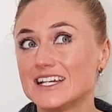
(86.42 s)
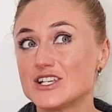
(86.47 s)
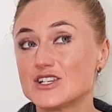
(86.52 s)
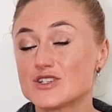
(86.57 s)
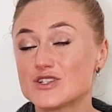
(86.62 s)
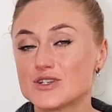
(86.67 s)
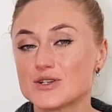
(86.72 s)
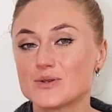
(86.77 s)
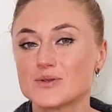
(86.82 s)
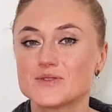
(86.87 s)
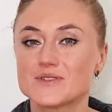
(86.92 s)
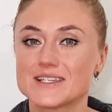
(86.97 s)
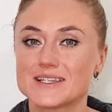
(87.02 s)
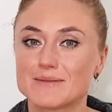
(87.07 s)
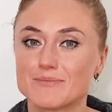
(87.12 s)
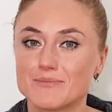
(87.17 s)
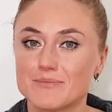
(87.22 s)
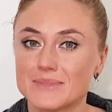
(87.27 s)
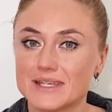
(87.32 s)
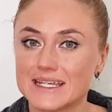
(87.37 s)

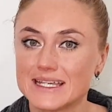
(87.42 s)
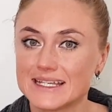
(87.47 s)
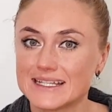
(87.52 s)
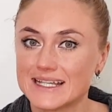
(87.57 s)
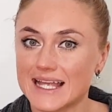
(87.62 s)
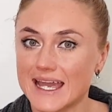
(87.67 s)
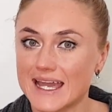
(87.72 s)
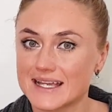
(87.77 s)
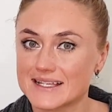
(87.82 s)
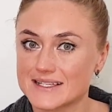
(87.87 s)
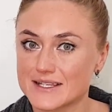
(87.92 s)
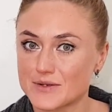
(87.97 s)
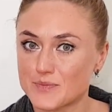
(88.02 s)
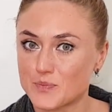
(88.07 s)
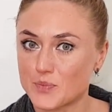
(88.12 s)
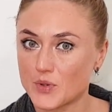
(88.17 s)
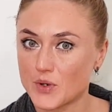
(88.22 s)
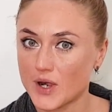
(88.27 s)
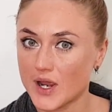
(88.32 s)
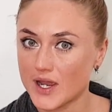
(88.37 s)
choosing meat as a
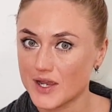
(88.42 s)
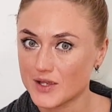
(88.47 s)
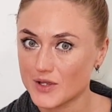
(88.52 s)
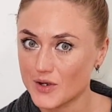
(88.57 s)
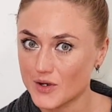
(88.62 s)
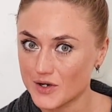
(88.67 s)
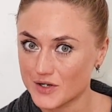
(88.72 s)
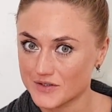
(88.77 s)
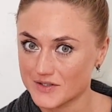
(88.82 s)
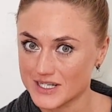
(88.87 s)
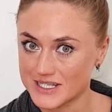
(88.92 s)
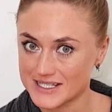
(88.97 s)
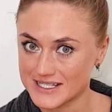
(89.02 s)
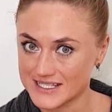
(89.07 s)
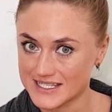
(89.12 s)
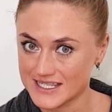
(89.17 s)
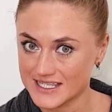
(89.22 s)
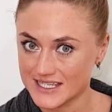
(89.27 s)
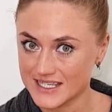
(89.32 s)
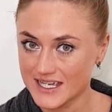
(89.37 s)

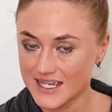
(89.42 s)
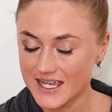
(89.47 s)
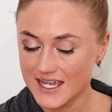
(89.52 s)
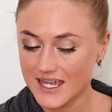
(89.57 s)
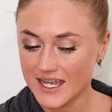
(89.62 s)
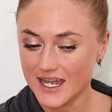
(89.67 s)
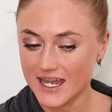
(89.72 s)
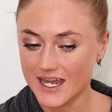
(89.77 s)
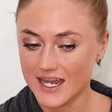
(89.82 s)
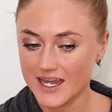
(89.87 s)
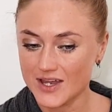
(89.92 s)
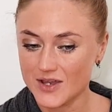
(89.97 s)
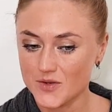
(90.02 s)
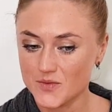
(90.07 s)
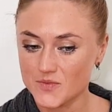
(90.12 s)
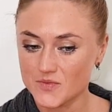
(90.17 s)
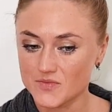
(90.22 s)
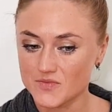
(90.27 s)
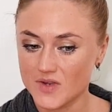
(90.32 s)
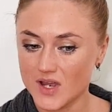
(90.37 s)
priority.
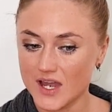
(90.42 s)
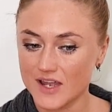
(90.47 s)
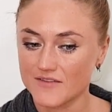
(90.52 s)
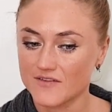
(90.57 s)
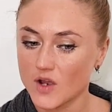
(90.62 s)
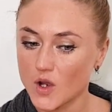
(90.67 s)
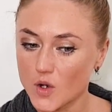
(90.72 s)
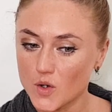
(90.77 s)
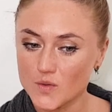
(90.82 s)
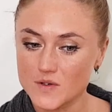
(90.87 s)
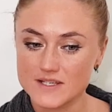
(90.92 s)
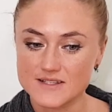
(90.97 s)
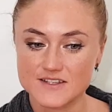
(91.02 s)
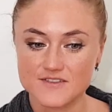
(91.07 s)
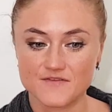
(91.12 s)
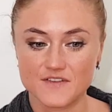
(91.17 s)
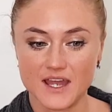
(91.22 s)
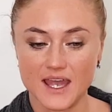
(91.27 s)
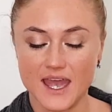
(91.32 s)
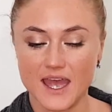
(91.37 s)
I've always,
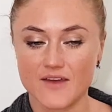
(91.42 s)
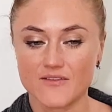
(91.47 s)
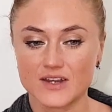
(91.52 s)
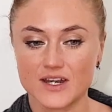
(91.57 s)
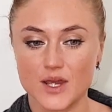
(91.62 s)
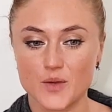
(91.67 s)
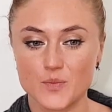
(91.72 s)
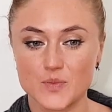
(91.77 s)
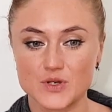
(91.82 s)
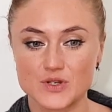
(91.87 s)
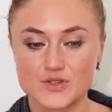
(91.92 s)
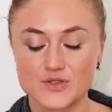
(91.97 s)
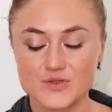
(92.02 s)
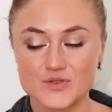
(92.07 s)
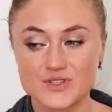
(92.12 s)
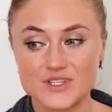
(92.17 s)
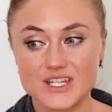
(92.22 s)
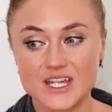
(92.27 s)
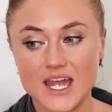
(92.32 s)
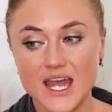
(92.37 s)
if I have an
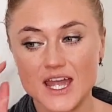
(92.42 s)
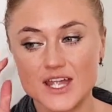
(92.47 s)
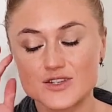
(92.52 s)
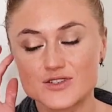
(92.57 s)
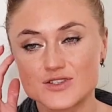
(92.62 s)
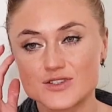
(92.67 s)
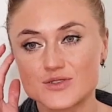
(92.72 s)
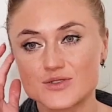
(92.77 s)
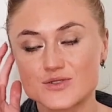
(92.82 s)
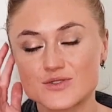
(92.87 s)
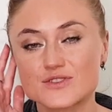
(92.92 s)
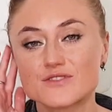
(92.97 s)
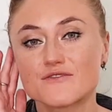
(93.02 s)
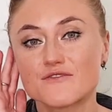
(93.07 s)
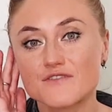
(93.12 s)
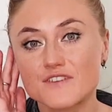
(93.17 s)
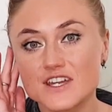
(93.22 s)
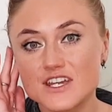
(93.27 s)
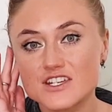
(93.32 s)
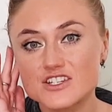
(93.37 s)
opportunity, I choose
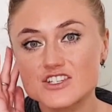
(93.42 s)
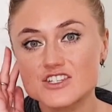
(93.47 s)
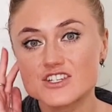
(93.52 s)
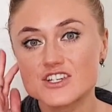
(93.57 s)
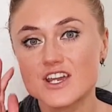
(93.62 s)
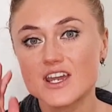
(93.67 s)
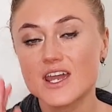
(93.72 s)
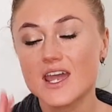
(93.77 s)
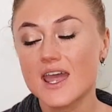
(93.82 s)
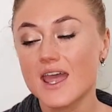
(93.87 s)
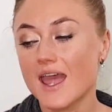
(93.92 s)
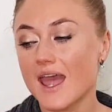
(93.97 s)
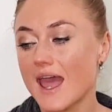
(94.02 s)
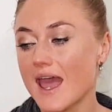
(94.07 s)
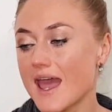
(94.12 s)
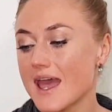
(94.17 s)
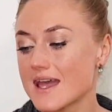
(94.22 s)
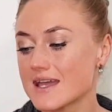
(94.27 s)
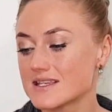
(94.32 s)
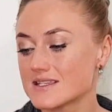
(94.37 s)
fish.
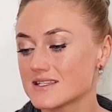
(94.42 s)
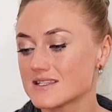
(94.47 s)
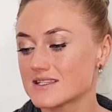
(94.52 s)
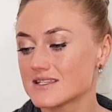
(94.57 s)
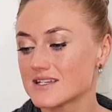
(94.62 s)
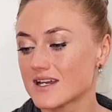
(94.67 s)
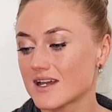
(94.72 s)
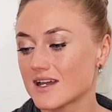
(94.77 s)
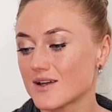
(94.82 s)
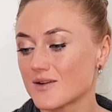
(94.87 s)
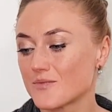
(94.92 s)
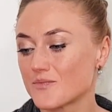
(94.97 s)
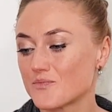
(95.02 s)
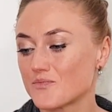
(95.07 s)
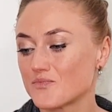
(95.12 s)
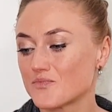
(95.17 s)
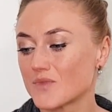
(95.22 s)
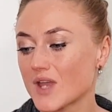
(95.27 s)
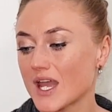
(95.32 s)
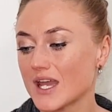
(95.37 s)
And
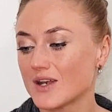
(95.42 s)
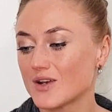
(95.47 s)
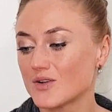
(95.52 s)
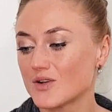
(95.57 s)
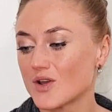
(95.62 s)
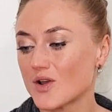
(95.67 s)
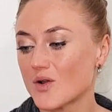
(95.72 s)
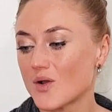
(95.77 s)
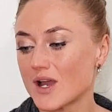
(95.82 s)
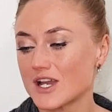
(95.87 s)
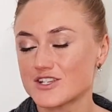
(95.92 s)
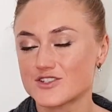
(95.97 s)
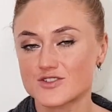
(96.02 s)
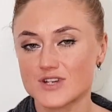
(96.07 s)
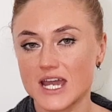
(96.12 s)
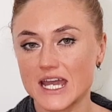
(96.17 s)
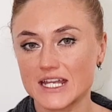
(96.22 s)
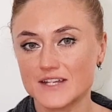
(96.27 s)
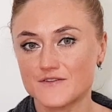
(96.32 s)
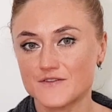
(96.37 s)
I don't know, I
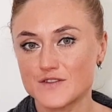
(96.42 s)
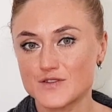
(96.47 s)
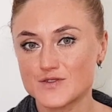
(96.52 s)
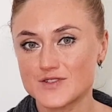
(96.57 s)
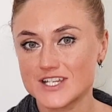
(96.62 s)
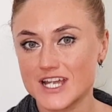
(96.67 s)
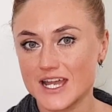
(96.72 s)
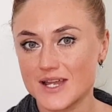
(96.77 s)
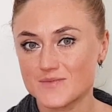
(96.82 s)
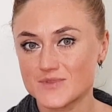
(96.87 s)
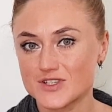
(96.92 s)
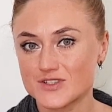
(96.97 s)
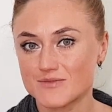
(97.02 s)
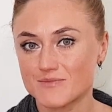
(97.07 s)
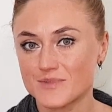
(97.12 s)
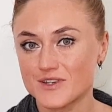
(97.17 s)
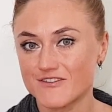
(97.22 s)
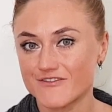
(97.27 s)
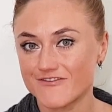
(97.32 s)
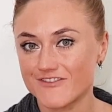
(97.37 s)
tried a few times to
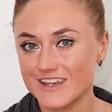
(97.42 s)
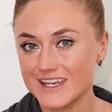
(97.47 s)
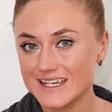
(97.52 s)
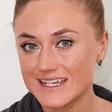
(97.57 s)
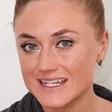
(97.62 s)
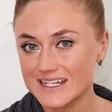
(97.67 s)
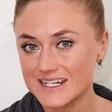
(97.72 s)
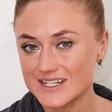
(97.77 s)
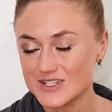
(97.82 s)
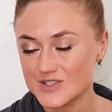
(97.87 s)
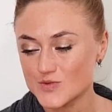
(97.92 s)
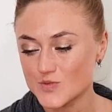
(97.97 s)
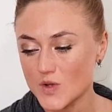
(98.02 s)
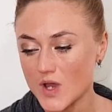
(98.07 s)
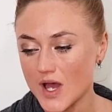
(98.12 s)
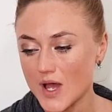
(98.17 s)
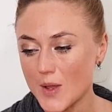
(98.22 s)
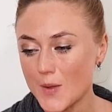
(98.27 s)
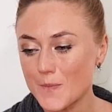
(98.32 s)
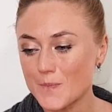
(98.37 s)
be vegan as
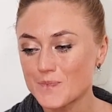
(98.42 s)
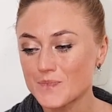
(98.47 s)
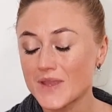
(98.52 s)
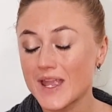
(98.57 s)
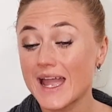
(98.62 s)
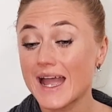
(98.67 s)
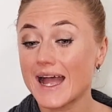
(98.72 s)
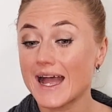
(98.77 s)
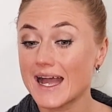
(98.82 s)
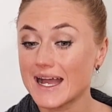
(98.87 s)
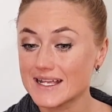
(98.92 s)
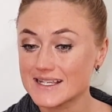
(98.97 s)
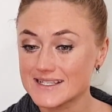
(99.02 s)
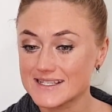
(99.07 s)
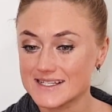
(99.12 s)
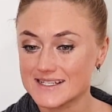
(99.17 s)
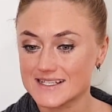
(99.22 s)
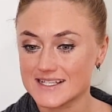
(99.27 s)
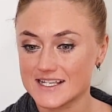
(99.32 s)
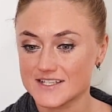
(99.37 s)
well,
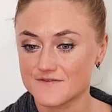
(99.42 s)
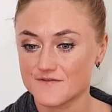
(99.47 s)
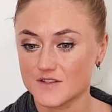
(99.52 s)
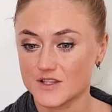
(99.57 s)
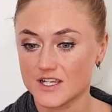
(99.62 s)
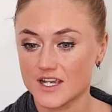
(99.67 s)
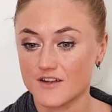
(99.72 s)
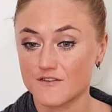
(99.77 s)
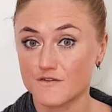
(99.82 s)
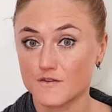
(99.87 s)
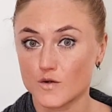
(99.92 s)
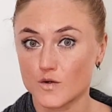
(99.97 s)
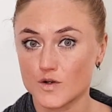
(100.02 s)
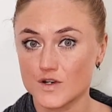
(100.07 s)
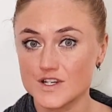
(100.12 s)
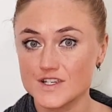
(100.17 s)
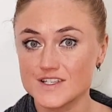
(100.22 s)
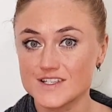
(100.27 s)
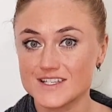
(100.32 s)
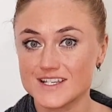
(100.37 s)
unsuccessfully, of
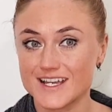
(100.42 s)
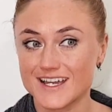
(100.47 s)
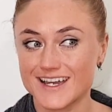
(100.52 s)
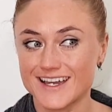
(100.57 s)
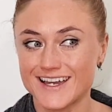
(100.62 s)
course.